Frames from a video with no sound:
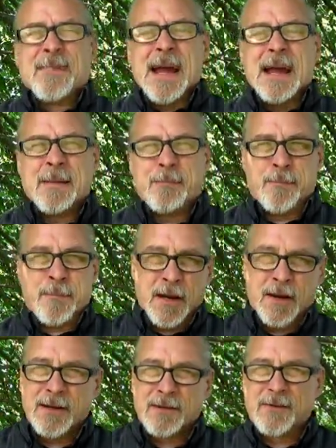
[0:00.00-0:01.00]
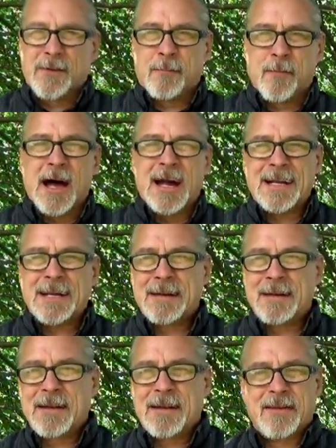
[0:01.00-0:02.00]
I buried some line
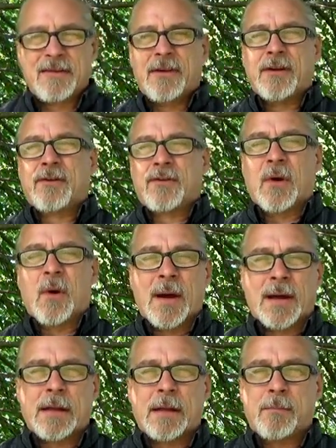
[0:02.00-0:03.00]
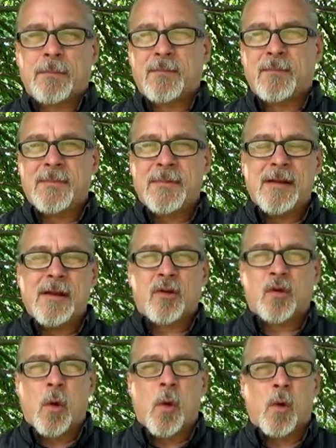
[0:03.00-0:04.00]
this year so I can
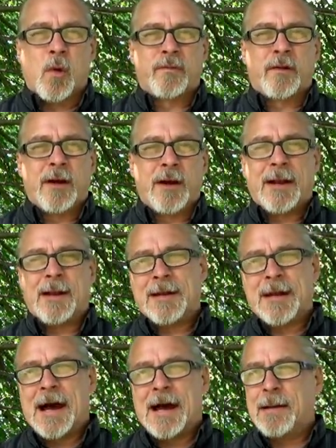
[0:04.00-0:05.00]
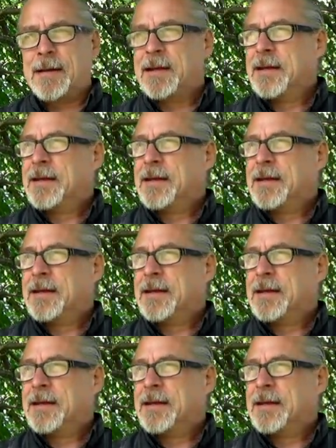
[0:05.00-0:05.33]
go over it and not